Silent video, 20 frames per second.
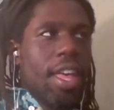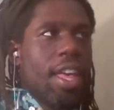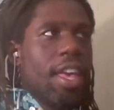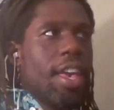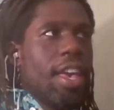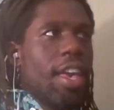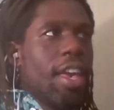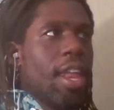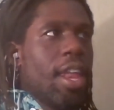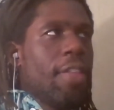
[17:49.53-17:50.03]

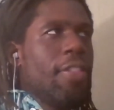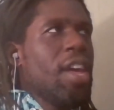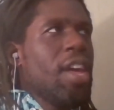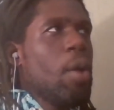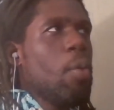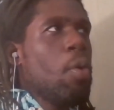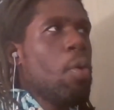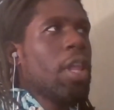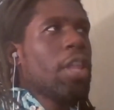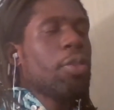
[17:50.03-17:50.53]
And I think I
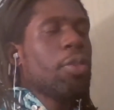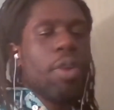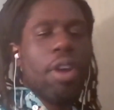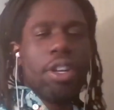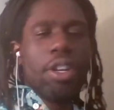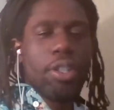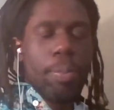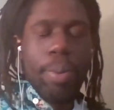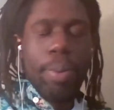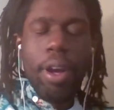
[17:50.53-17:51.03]
won like
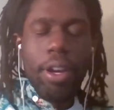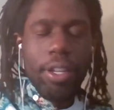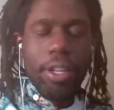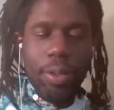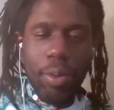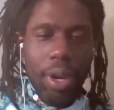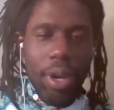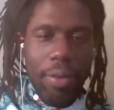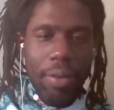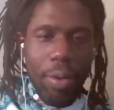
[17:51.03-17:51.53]
$300 or
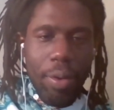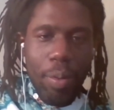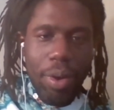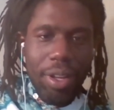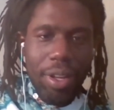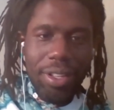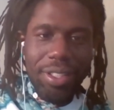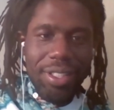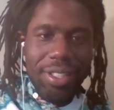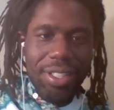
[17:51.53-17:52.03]
whatever it
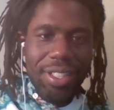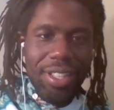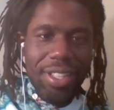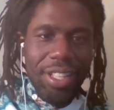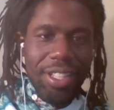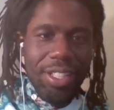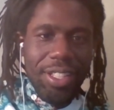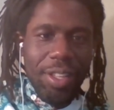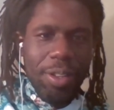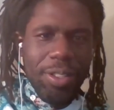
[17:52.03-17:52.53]
was.
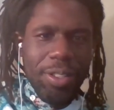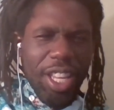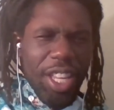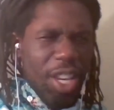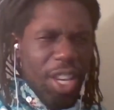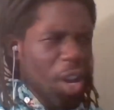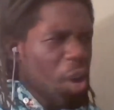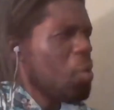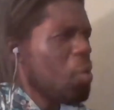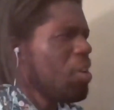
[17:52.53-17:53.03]
And so I was like, you
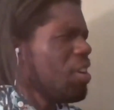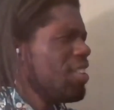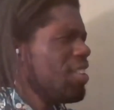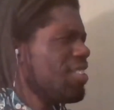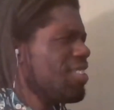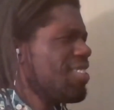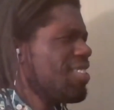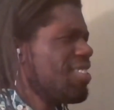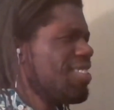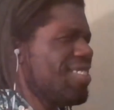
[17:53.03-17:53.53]
know what?
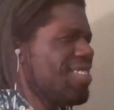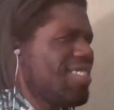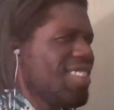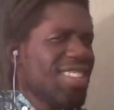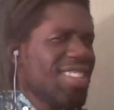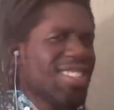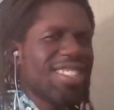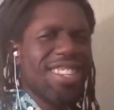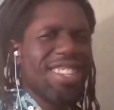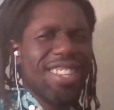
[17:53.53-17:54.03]

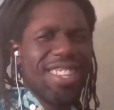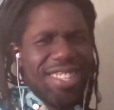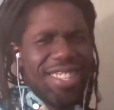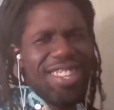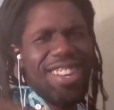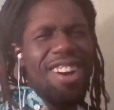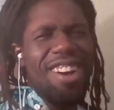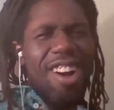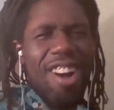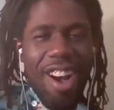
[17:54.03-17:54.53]
This is
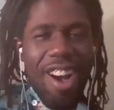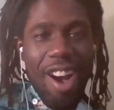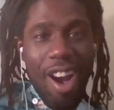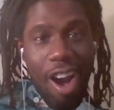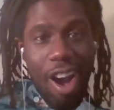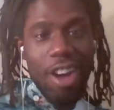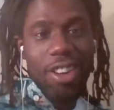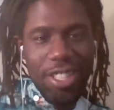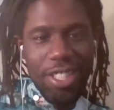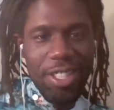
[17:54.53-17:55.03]

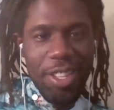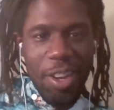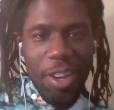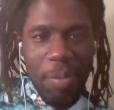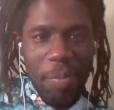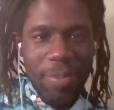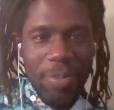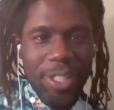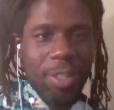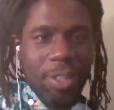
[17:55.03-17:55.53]
awesome.
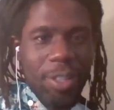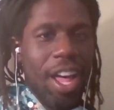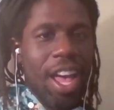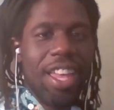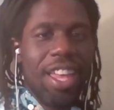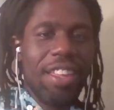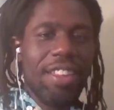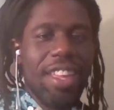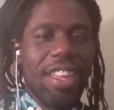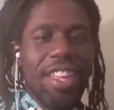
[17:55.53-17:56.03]
So I
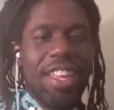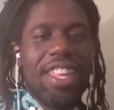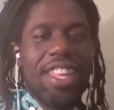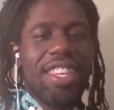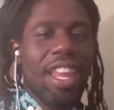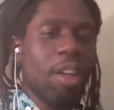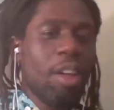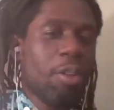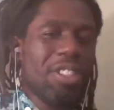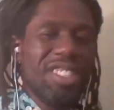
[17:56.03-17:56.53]

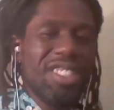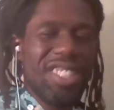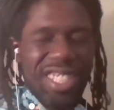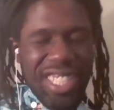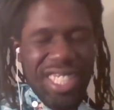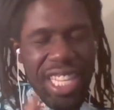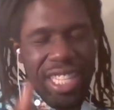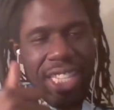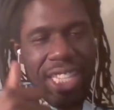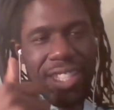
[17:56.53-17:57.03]
not only
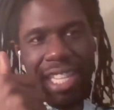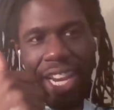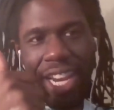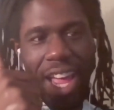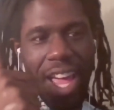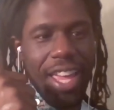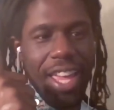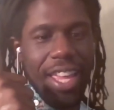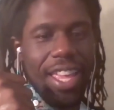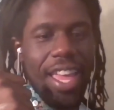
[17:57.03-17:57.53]
did
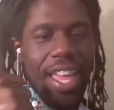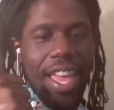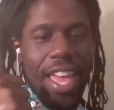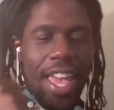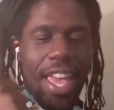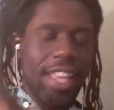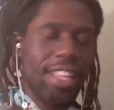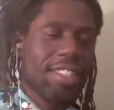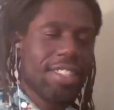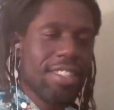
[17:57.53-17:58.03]
I
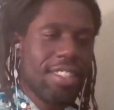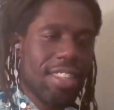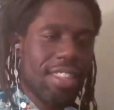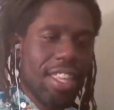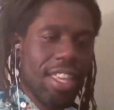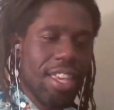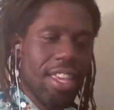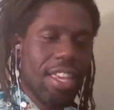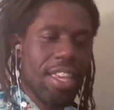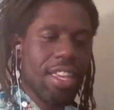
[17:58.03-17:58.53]
ace
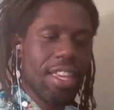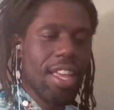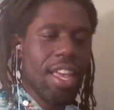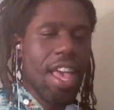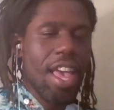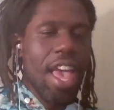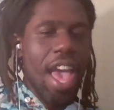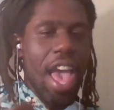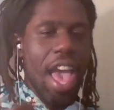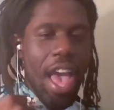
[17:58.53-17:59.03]
the
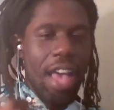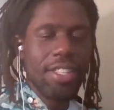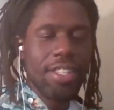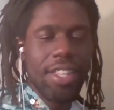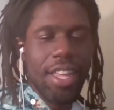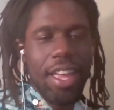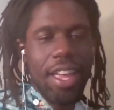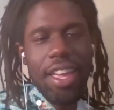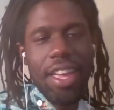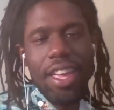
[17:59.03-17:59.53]

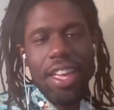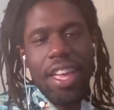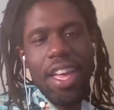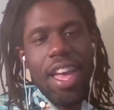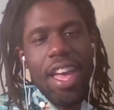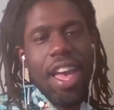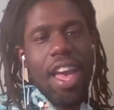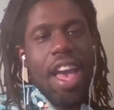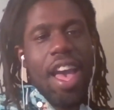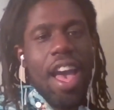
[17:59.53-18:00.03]
essay,
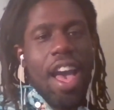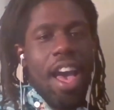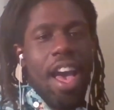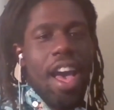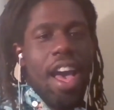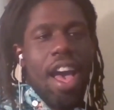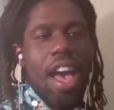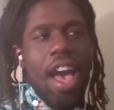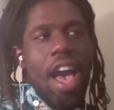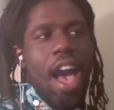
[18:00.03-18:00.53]

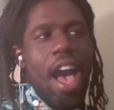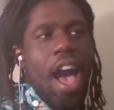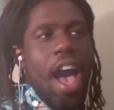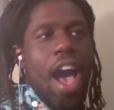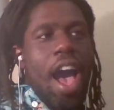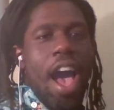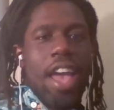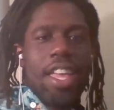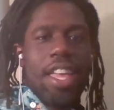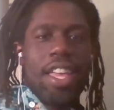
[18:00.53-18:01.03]

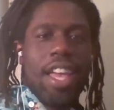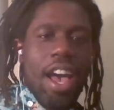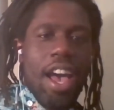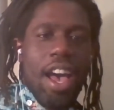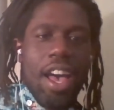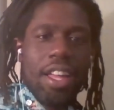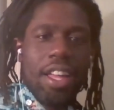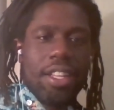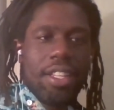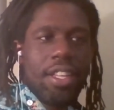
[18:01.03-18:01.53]
I
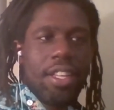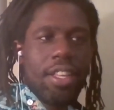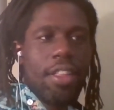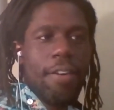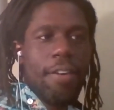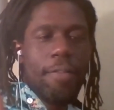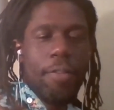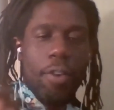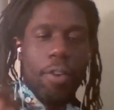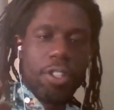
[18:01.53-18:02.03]
got
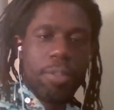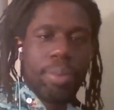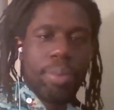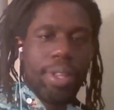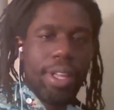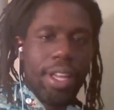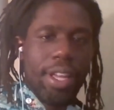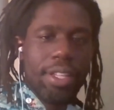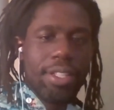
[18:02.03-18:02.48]
first place